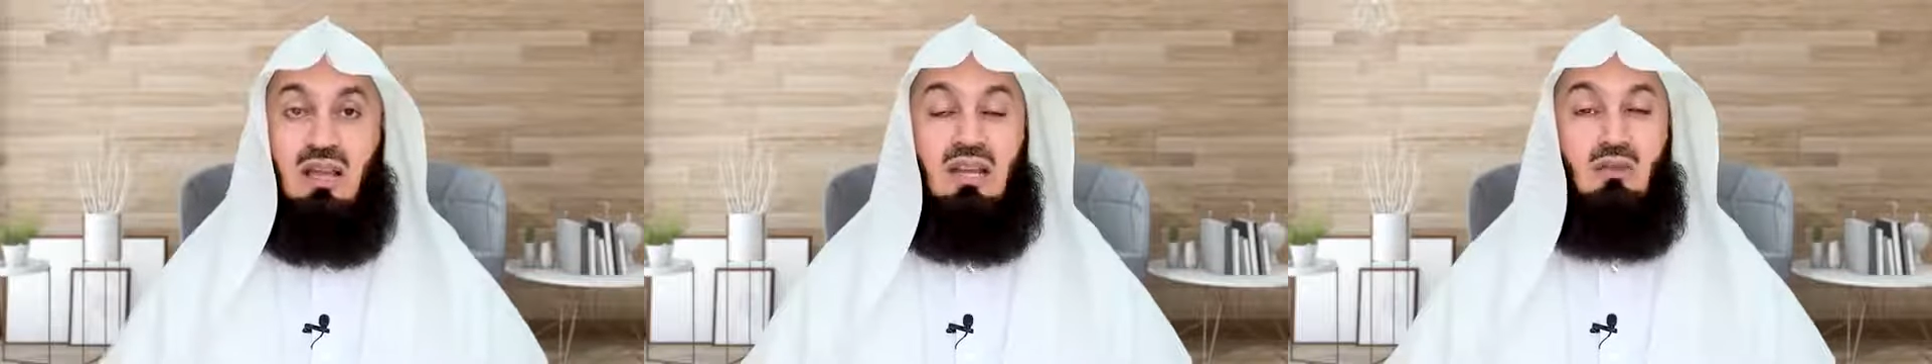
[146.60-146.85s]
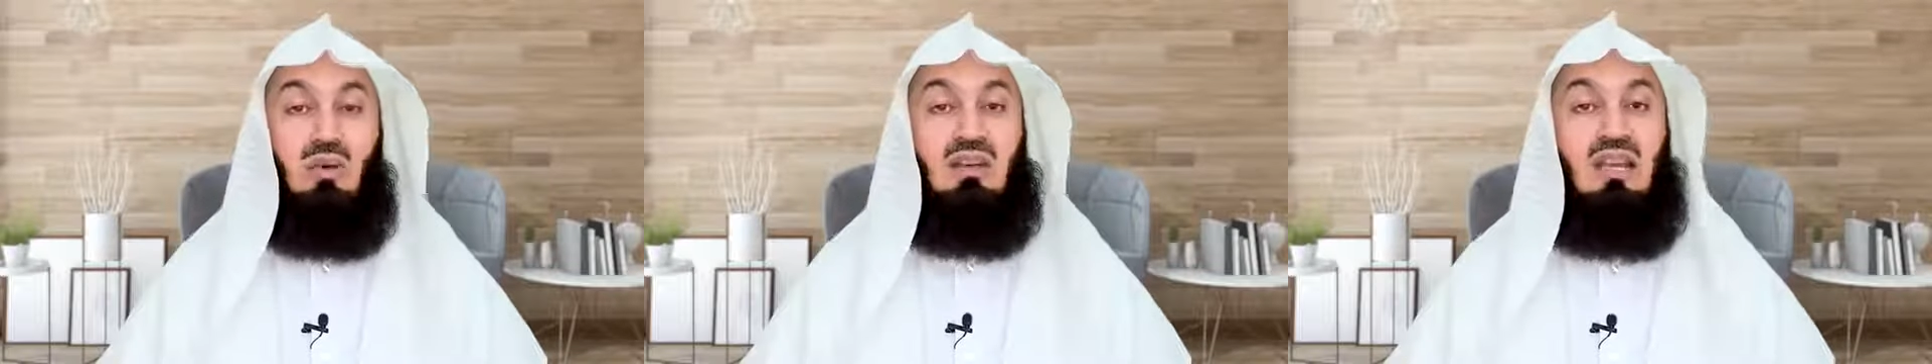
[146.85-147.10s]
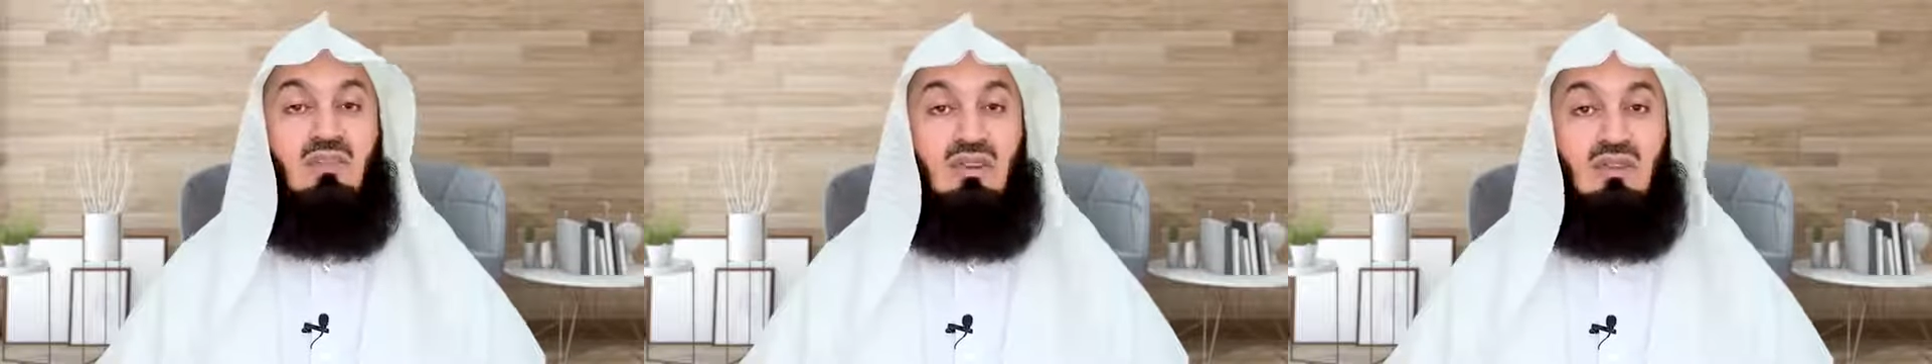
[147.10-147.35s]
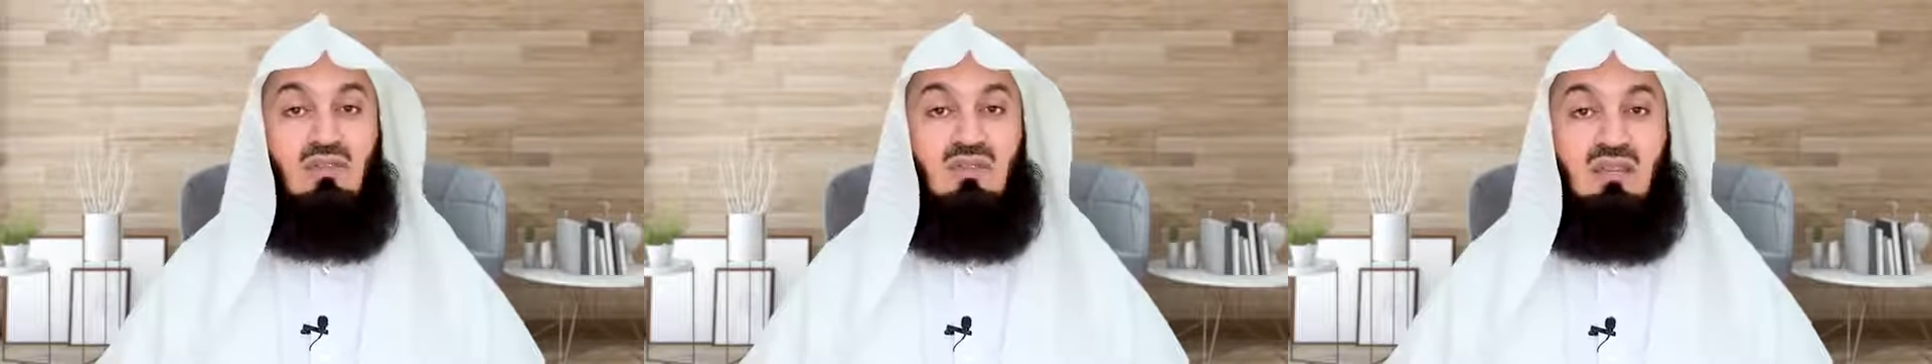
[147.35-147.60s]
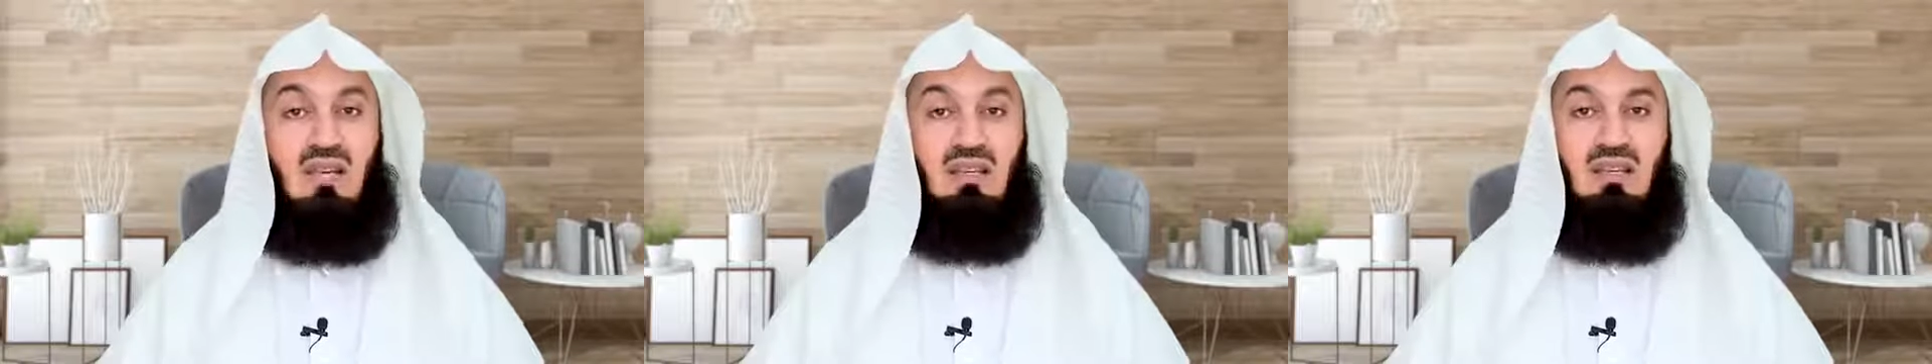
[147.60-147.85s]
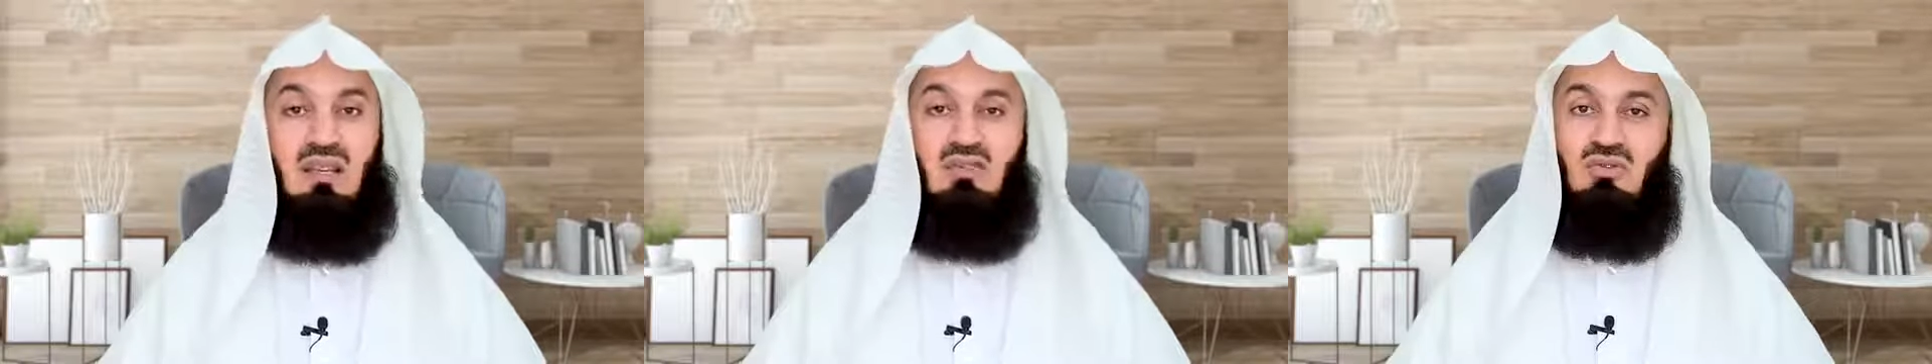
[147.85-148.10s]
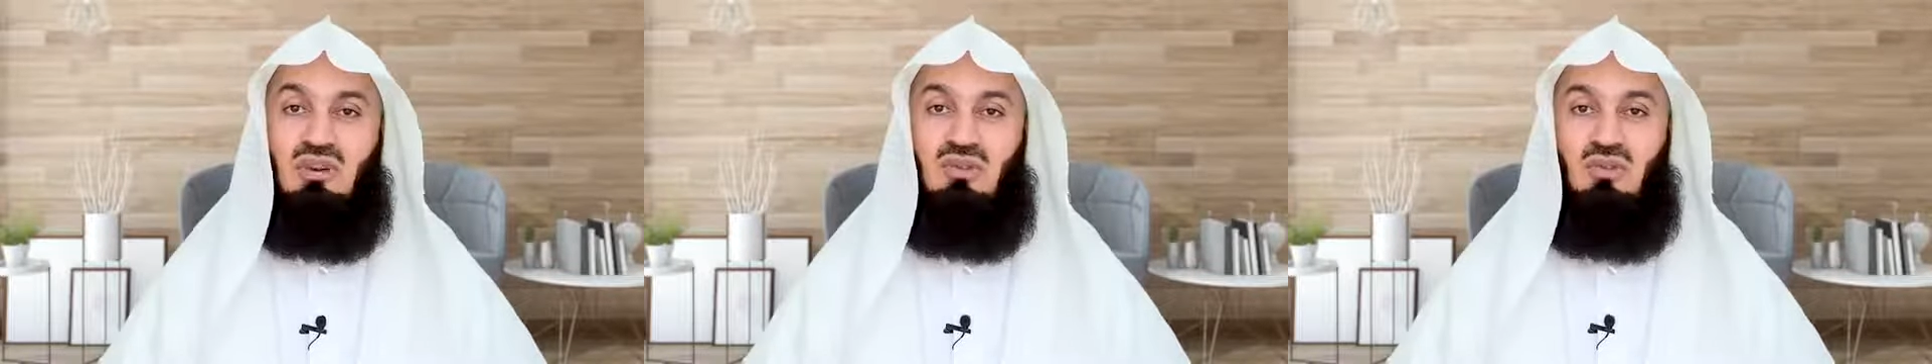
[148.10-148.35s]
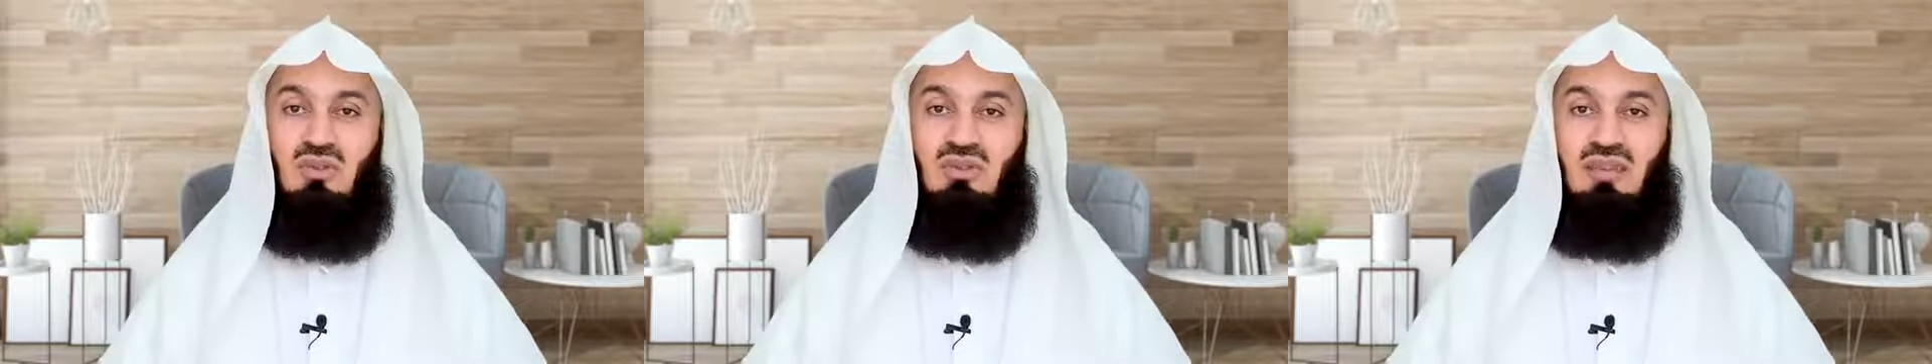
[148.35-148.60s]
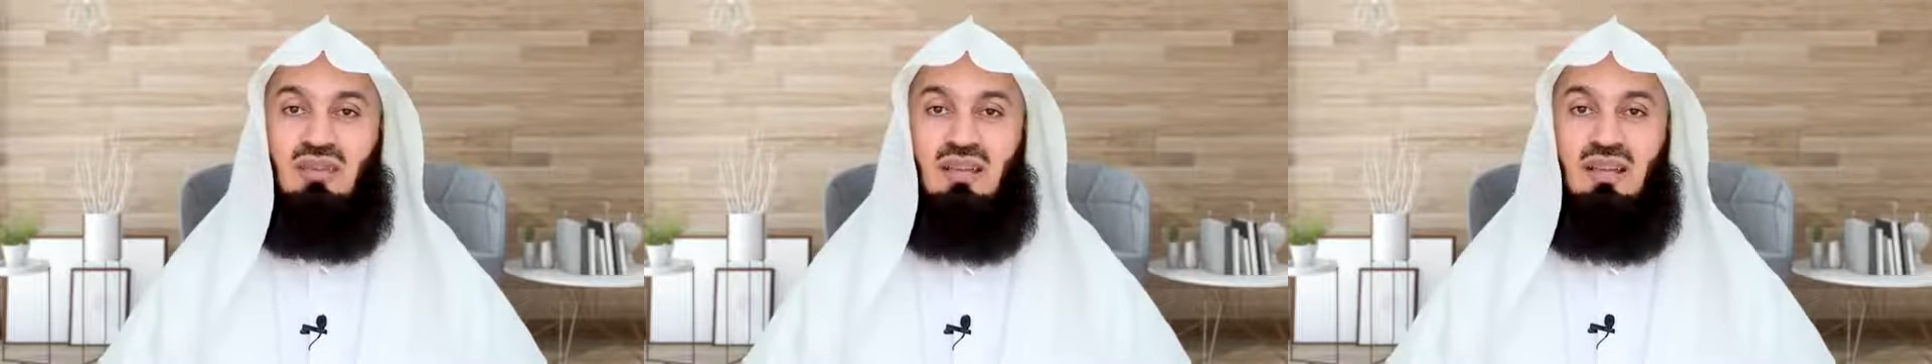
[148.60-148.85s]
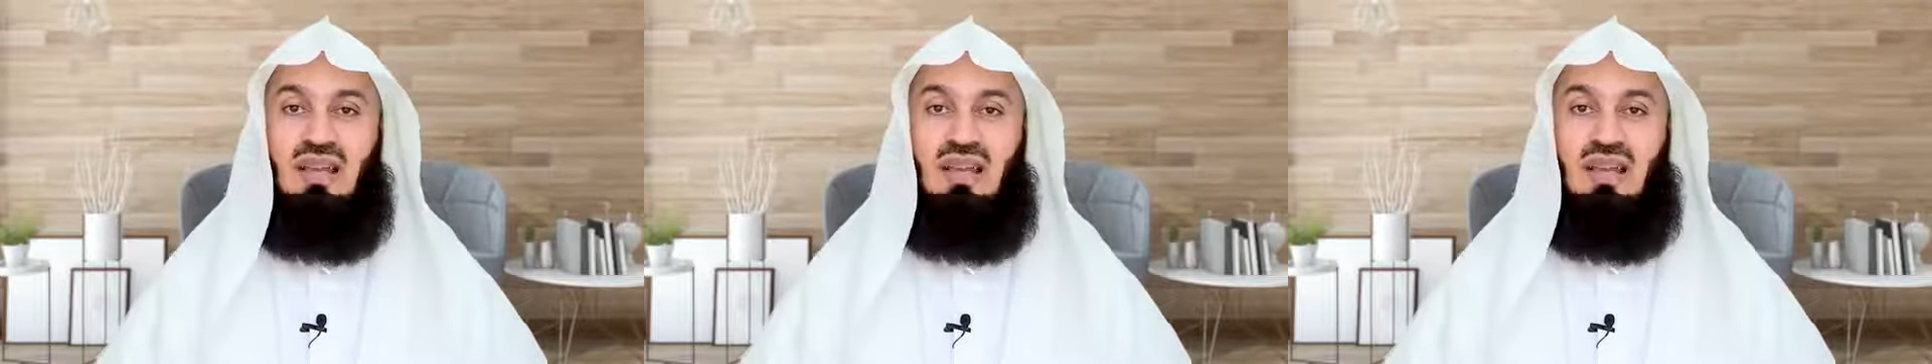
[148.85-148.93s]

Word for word: And whatever you've said is recorded